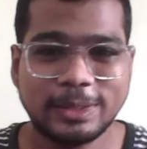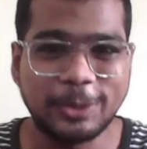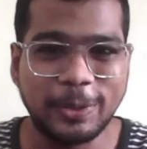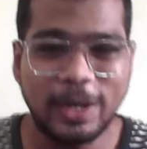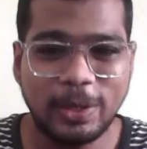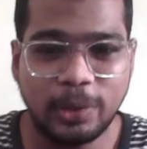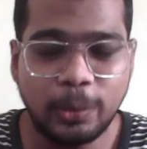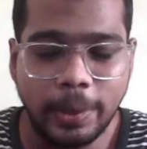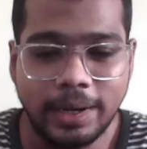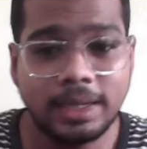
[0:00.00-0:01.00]
So hello
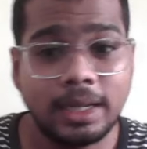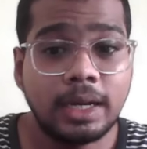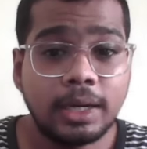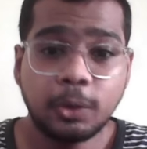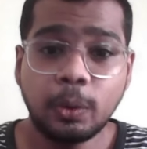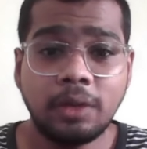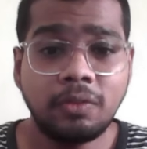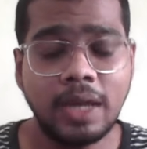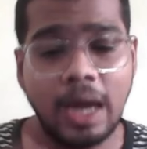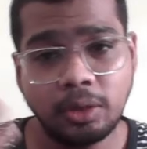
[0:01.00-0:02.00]
everyone. Today
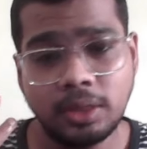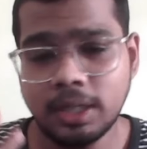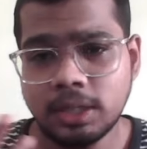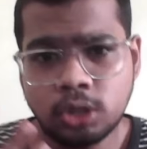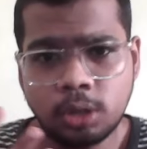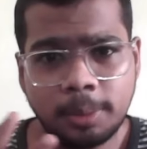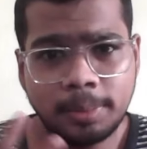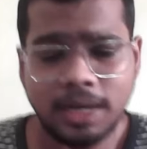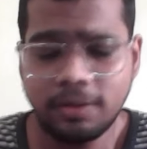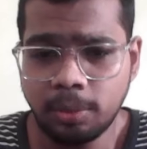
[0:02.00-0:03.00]
we have three job
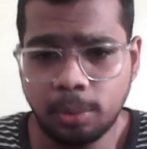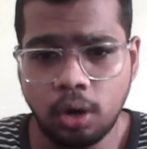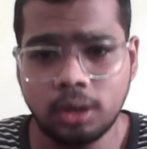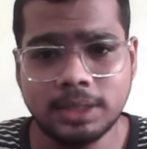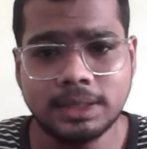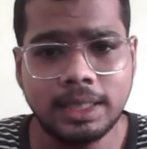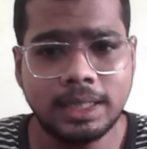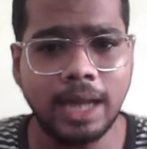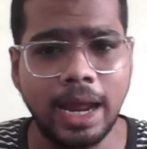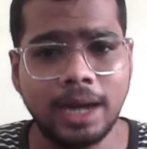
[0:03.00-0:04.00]
update from Cognizant
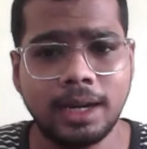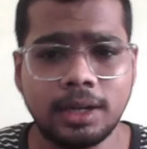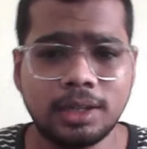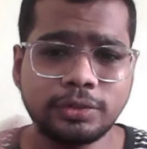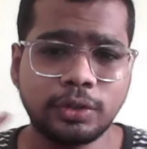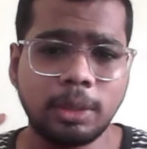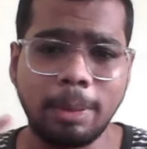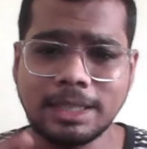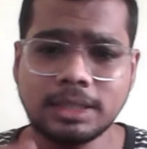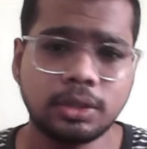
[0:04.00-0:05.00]
and it is for the
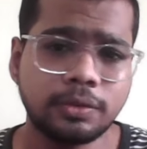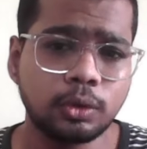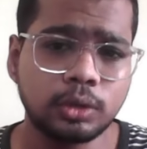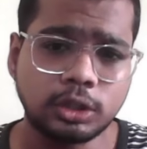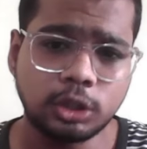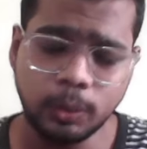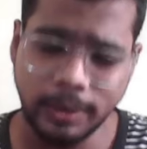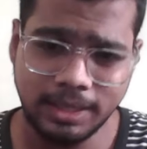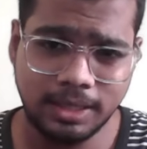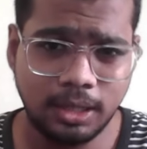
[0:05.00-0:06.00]
batches of
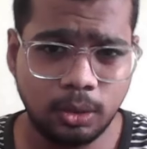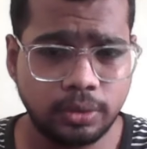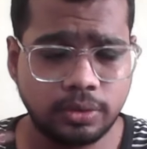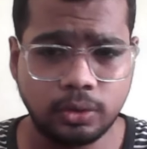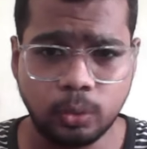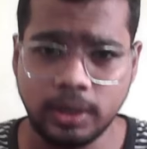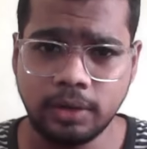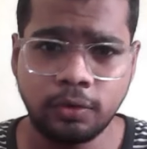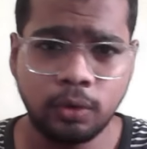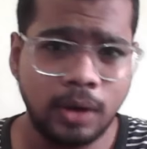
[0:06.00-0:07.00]
2023,
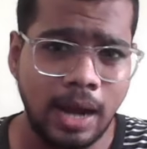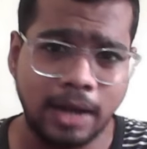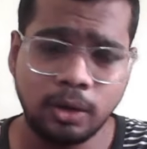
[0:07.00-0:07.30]
2024 and